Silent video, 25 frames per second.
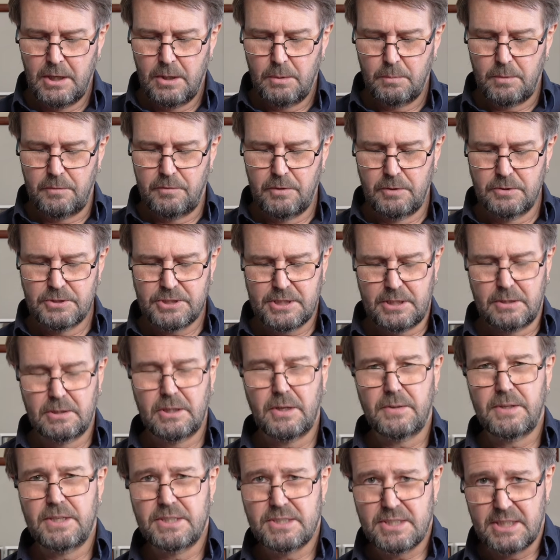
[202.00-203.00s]
We've also
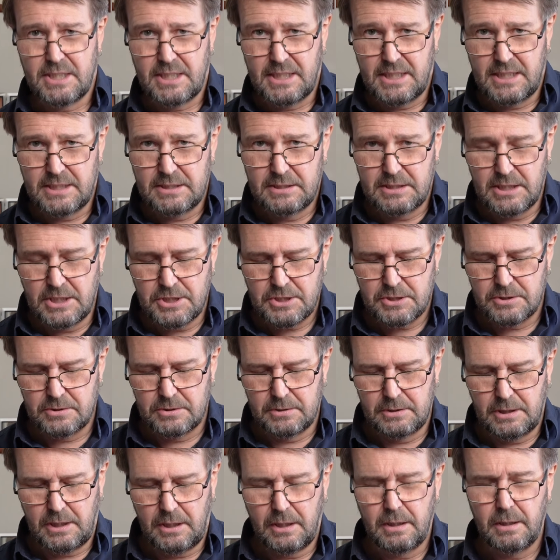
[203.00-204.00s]
got this
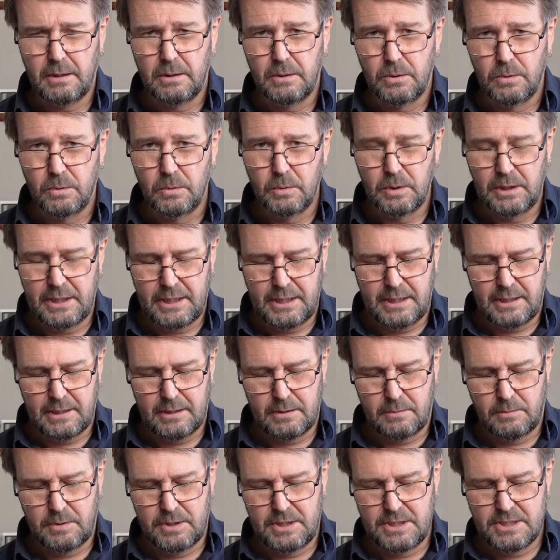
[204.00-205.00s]
additional hole
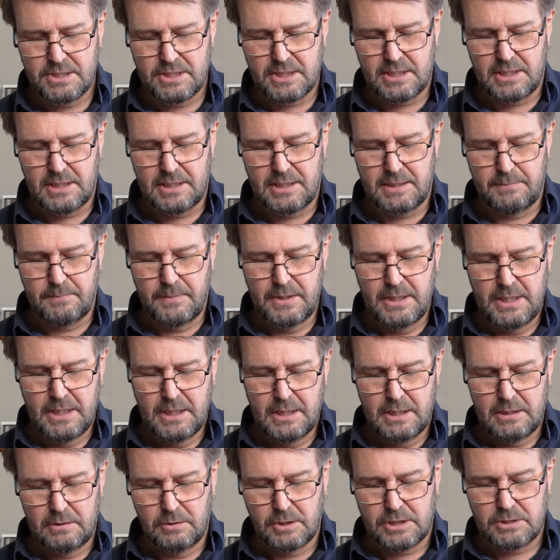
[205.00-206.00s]
here with this
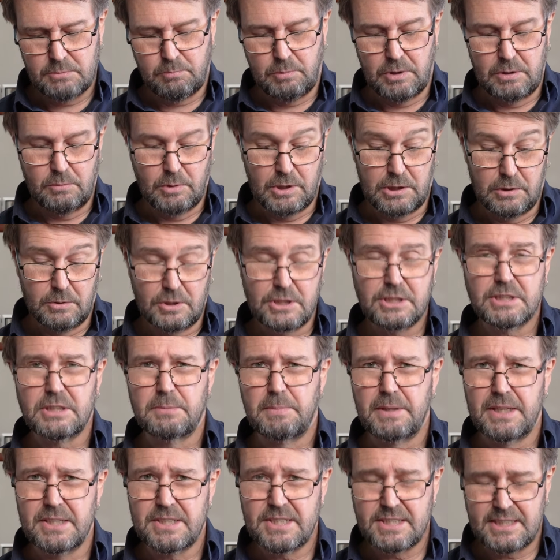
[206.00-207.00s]
what looks to
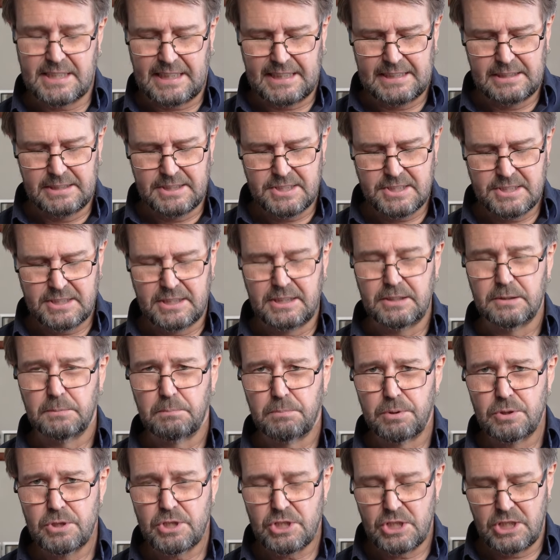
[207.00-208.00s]
be a stainless steel
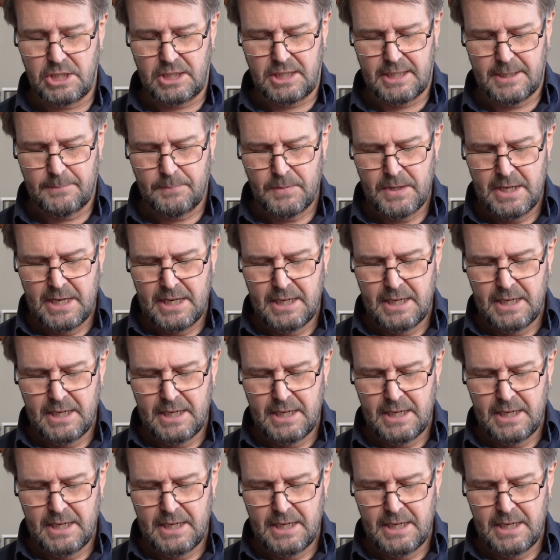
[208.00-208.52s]
bush here.